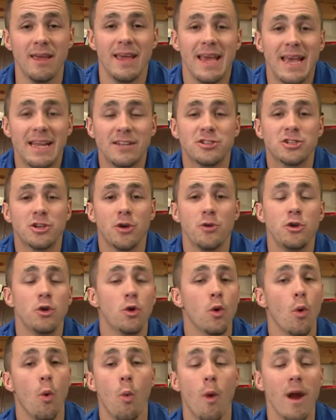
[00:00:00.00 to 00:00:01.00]
And so
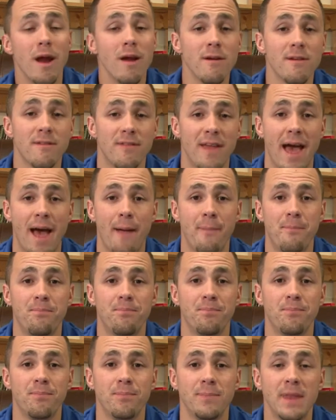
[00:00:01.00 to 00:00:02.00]
you're aware of that.
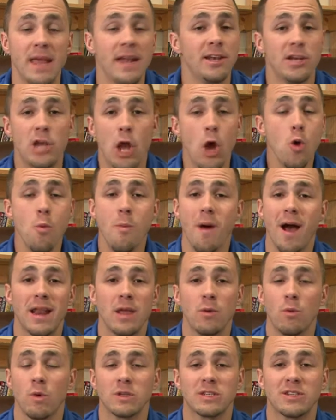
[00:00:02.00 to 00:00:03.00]
And nobody
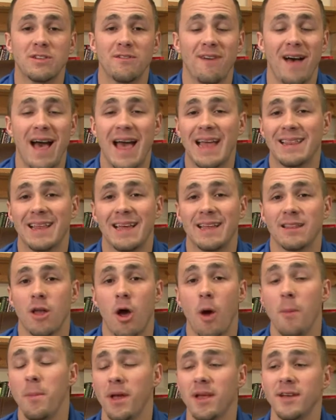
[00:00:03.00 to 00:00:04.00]
wants to violate
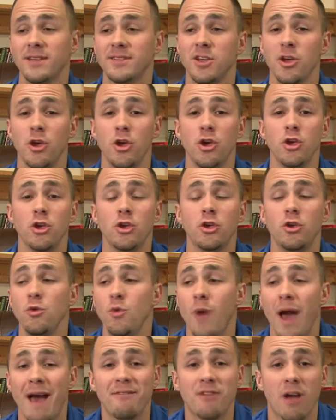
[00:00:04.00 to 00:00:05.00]
law because you
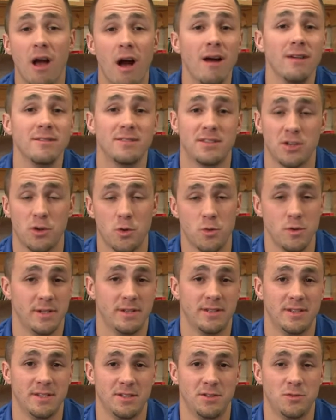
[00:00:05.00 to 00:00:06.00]
have
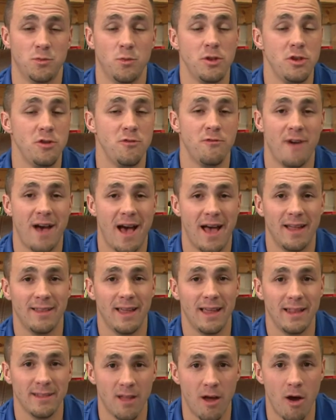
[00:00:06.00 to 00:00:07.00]
consequences when you
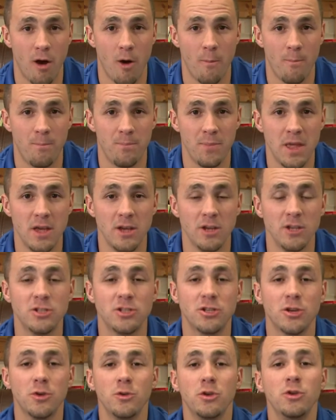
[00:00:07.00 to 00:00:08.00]
violate law.
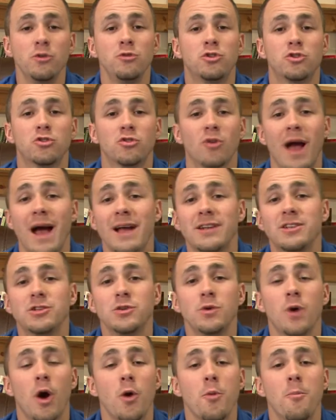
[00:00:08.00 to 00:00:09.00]
So you try
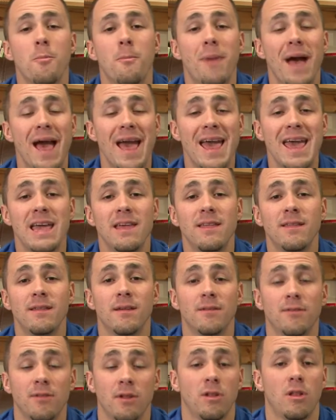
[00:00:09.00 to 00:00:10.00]
to obey
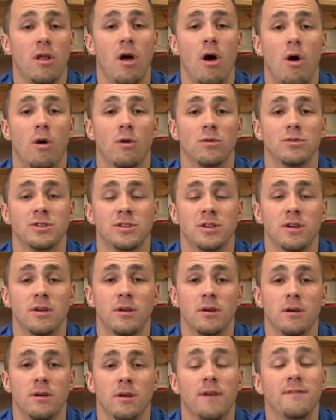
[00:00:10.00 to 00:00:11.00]
the laws
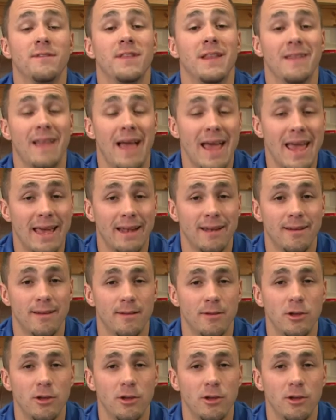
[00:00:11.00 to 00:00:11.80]
of the land.